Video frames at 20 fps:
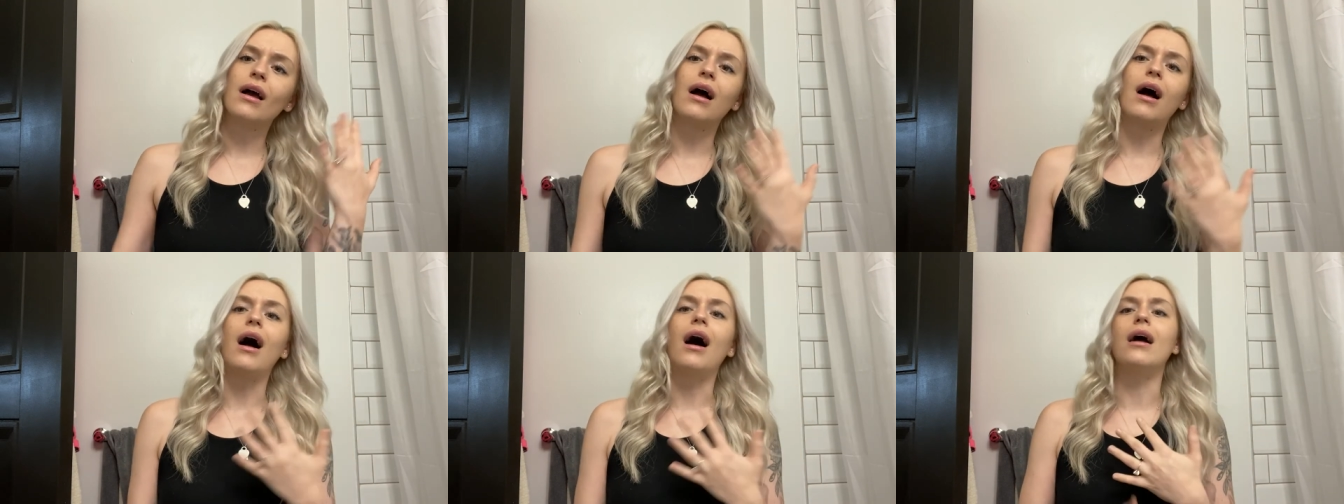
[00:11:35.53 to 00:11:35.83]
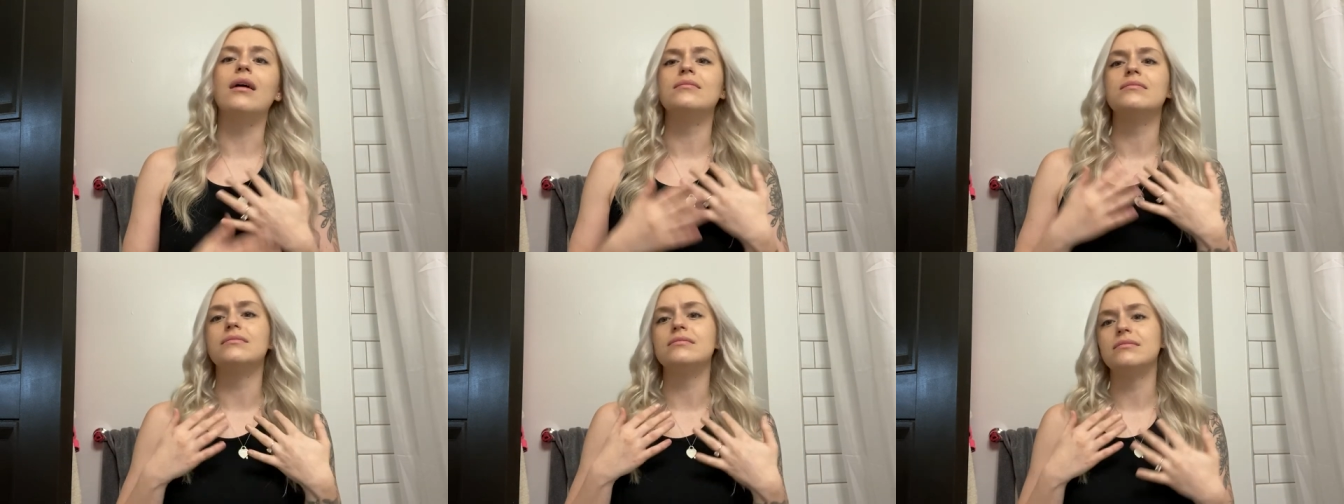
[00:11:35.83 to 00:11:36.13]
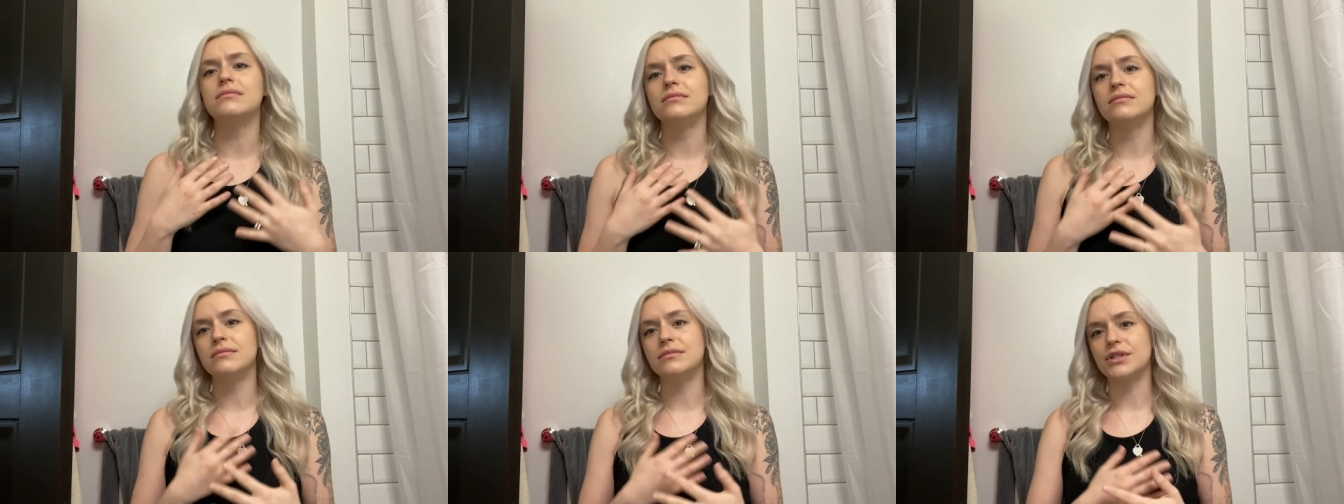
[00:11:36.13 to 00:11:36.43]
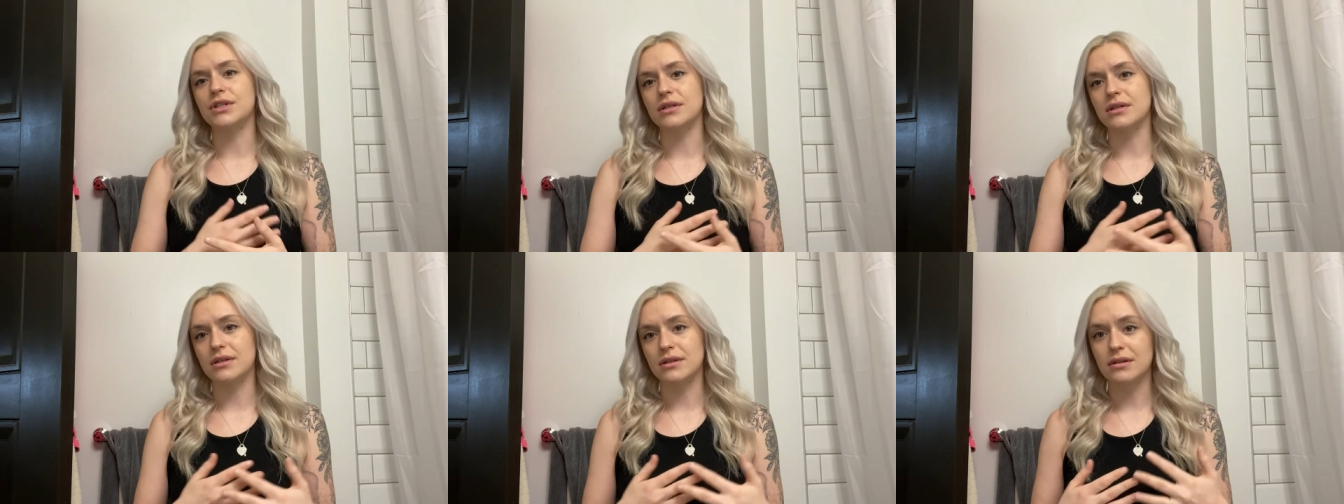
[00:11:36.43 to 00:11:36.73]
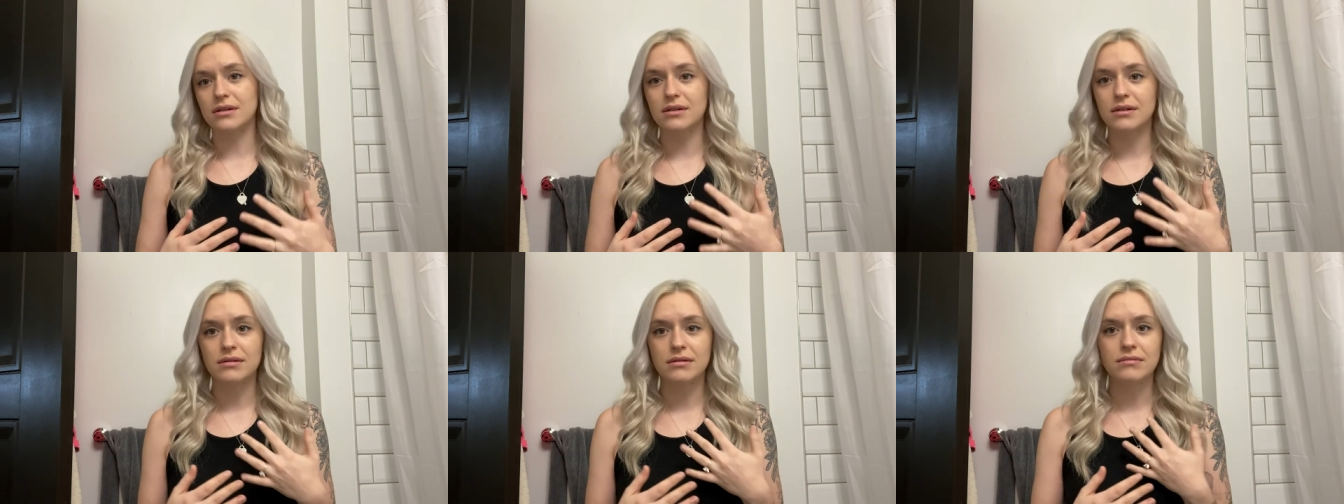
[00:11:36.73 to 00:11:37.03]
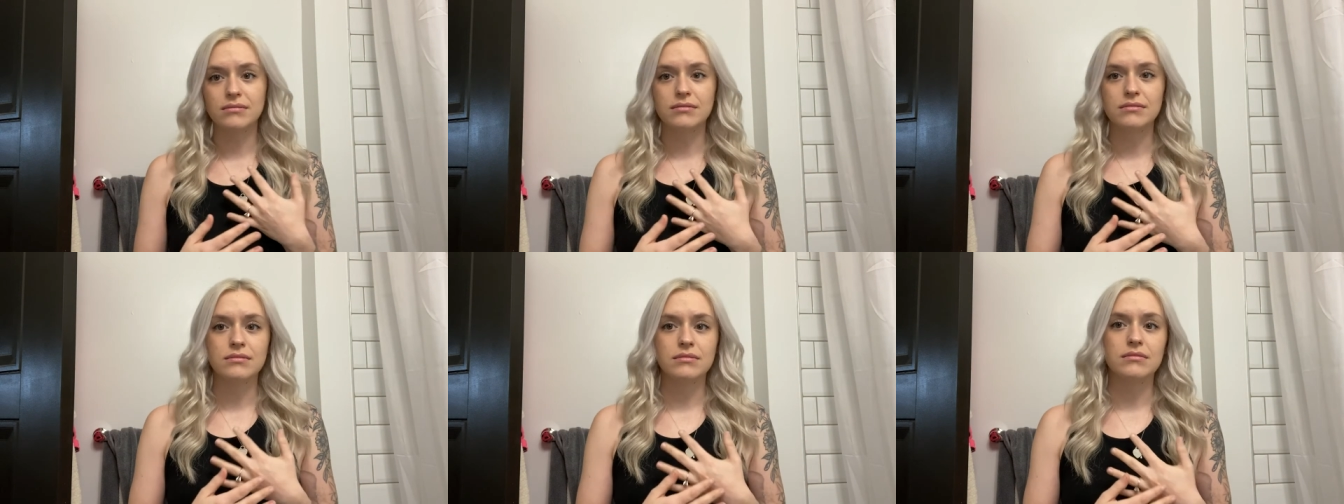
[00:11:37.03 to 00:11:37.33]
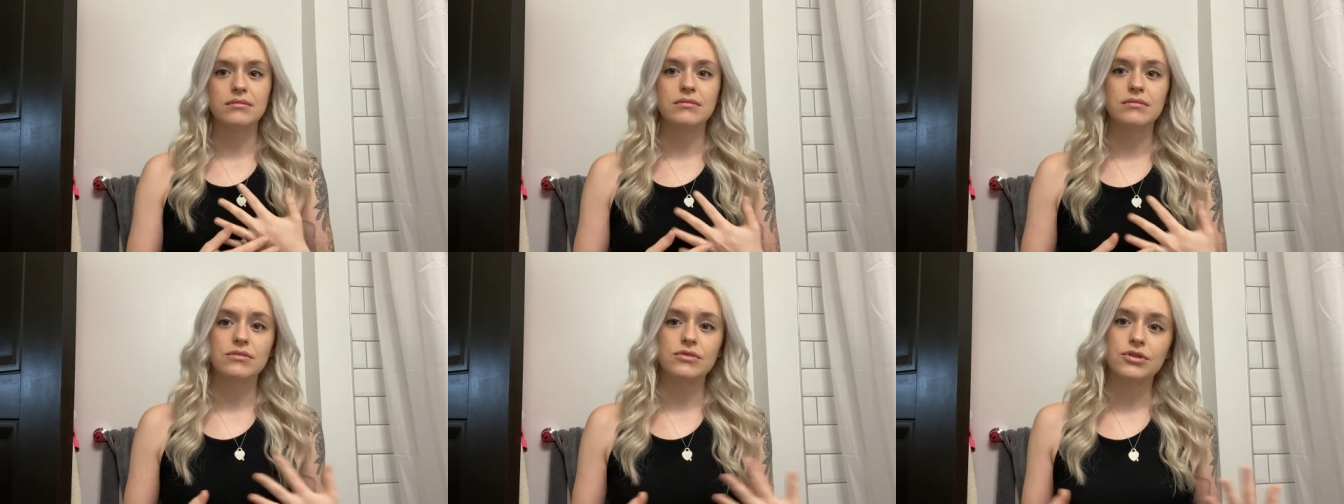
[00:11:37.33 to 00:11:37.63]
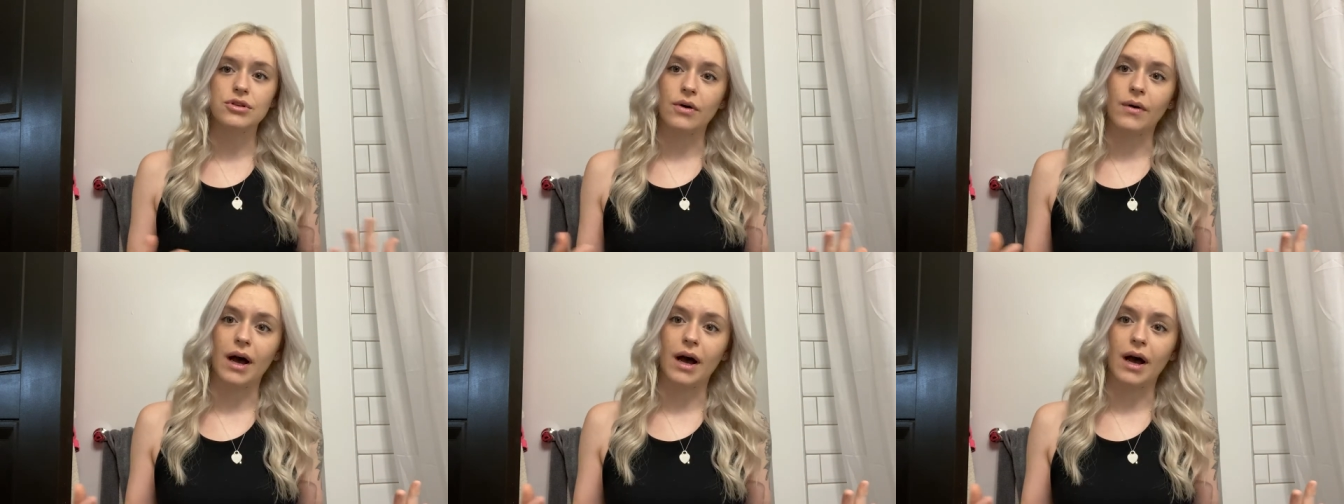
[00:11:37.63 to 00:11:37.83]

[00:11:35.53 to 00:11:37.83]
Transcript: I'm just so